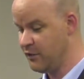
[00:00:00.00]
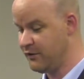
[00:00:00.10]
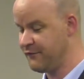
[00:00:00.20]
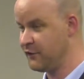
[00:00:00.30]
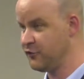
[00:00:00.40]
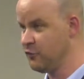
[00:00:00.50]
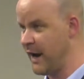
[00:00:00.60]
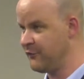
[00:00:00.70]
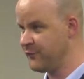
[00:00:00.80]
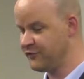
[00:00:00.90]
You have here two
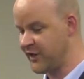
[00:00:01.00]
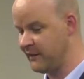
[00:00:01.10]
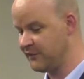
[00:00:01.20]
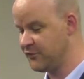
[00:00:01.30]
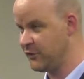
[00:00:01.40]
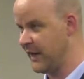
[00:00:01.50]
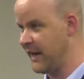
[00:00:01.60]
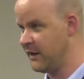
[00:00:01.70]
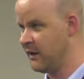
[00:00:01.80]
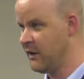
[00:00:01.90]
entry channels. You can
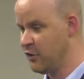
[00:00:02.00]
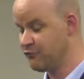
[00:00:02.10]
either